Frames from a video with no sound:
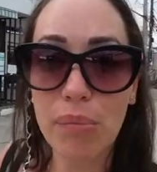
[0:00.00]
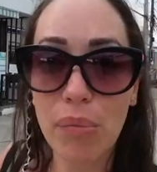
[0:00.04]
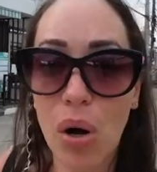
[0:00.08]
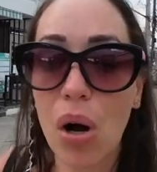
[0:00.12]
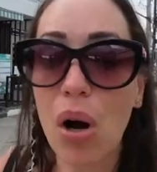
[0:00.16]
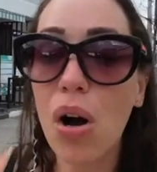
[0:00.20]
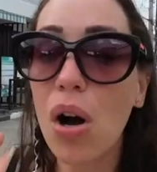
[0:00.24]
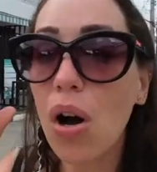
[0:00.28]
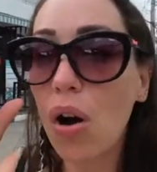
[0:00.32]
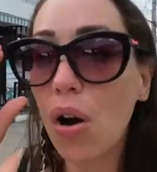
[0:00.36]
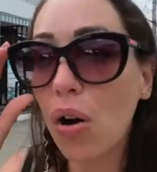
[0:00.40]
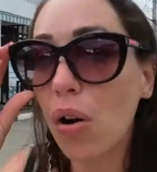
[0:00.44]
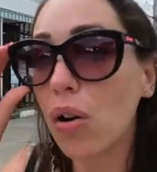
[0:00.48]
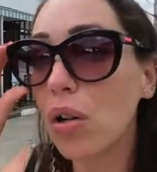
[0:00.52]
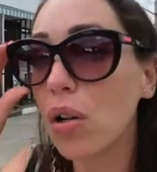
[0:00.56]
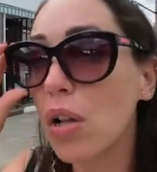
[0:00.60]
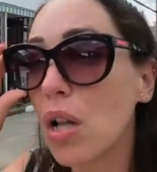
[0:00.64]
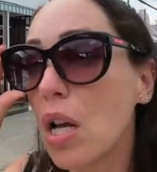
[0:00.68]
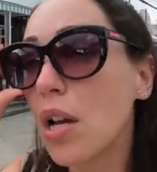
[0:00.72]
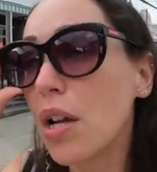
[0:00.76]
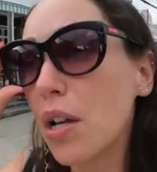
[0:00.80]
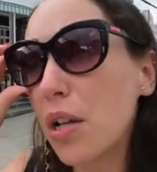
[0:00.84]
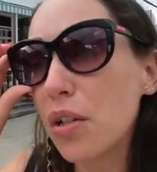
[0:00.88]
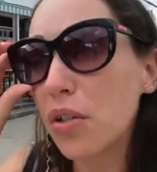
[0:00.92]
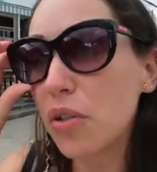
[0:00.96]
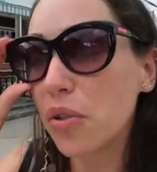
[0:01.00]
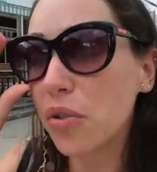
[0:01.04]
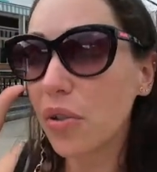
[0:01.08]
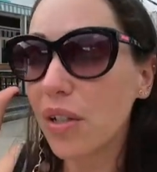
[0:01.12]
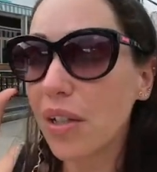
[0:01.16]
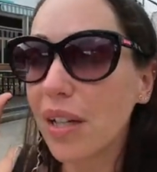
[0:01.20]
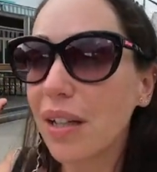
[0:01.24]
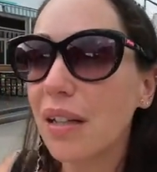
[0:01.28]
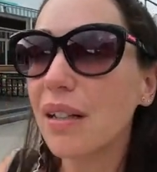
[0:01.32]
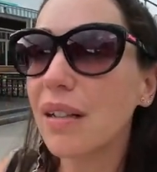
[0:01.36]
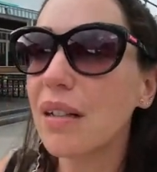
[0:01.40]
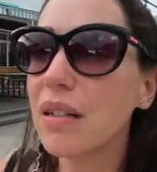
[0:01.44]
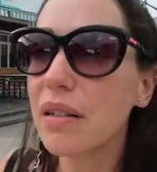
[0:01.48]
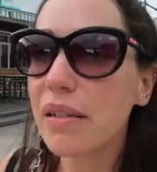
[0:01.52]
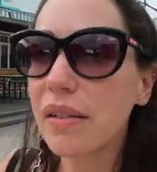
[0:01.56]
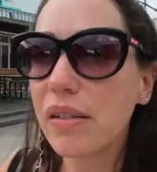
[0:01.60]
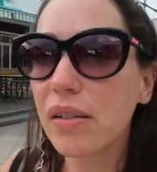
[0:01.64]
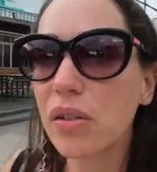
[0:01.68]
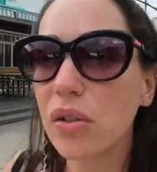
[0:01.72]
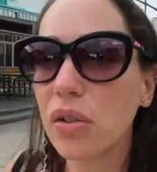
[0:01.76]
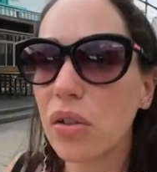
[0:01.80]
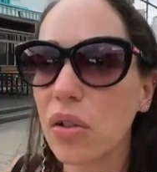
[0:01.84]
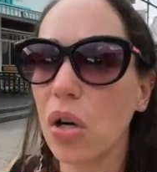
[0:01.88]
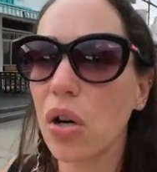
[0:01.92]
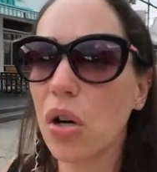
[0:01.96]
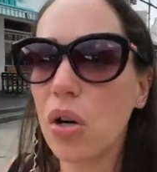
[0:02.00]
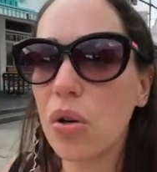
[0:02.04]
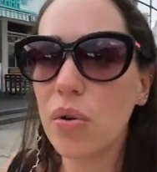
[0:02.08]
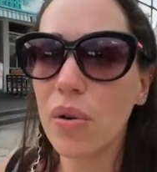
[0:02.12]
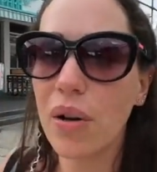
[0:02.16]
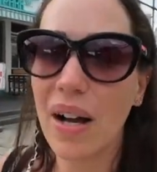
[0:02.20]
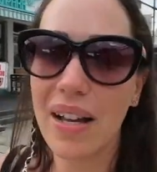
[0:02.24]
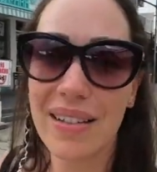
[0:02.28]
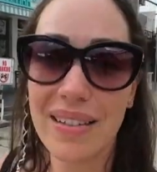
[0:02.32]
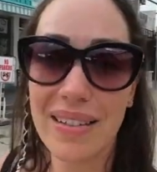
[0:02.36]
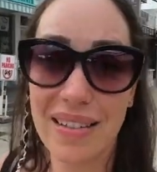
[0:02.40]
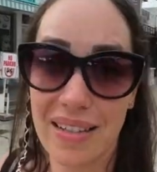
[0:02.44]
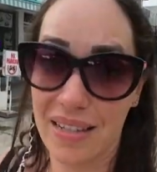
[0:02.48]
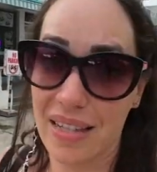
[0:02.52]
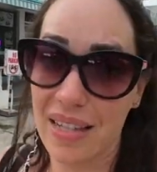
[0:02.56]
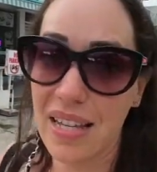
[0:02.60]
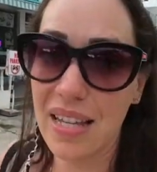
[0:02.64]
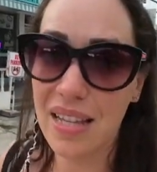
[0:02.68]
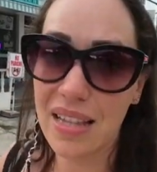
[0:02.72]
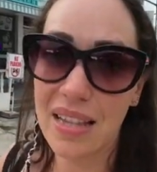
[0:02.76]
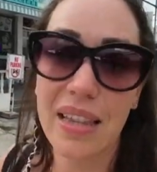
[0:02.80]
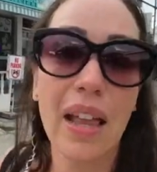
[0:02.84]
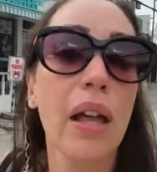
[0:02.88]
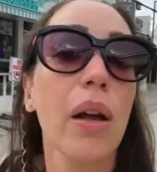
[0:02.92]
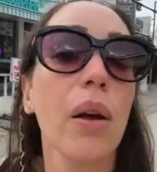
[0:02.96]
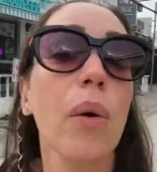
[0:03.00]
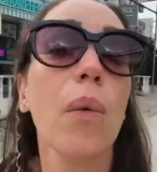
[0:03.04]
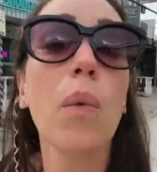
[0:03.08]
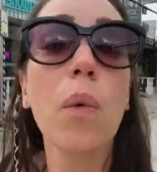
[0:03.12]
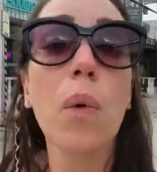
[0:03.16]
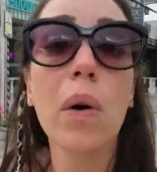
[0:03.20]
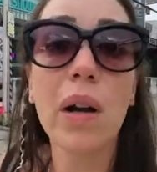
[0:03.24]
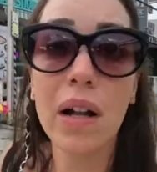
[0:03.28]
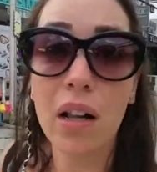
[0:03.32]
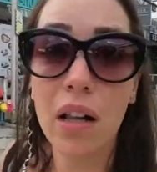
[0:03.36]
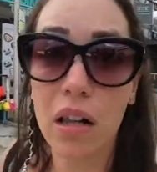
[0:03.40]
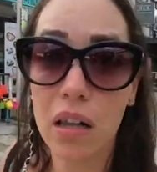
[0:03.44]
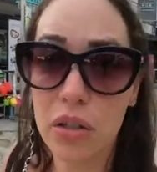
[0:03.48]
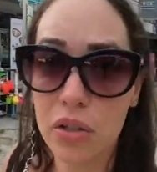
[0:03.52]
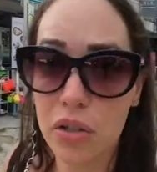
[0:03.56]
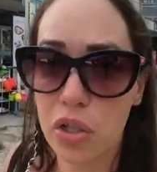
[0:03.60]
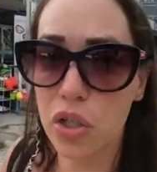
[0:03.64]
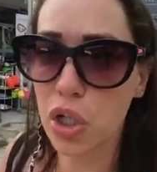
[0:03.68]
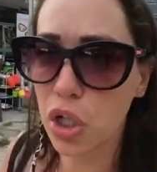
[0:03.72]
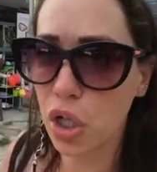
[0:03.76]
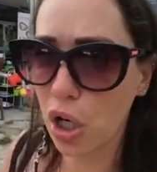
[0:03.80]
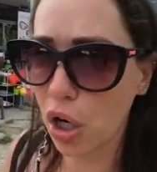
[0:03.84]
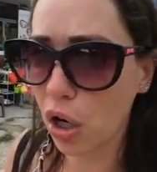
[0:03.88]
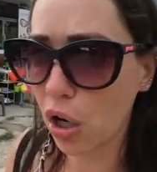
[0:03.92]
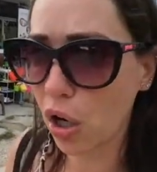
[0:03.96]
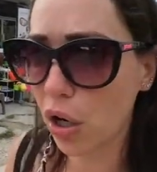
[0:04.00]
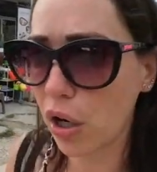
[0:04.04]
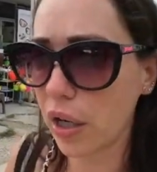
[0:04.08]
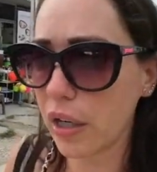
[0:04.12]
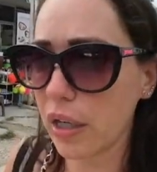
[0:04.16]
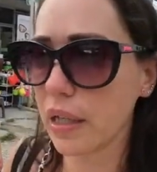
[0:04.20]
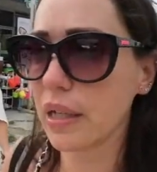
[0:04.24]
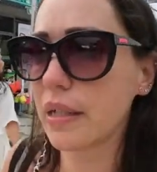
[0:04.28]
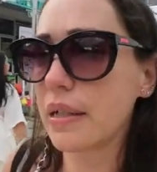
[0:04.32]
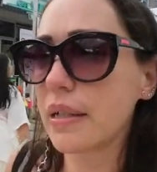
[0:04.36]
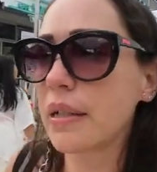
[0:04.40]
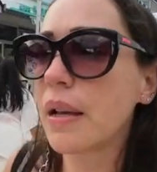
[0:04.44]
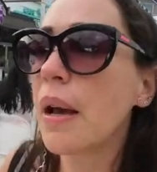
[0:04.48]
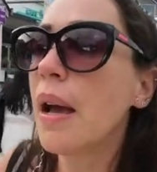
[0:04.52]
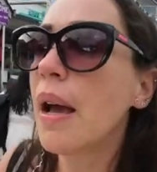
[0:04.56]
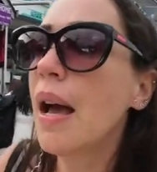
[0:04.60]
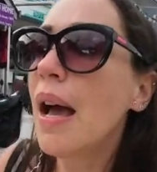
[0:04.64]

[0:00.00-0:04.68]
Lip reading: Bohol, you can also go and see the whale sharks.